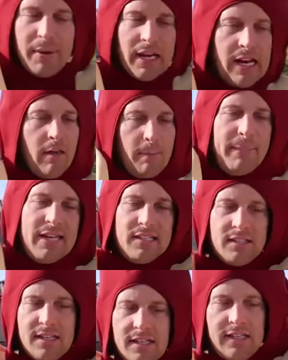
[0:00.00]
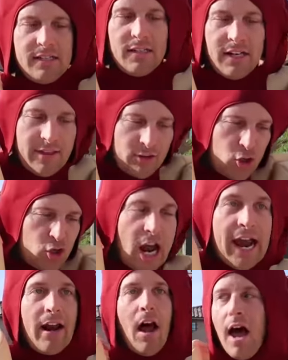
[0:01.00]
be another business that needs another
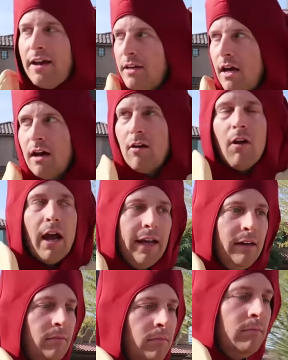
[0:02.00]
giant hot dog, right?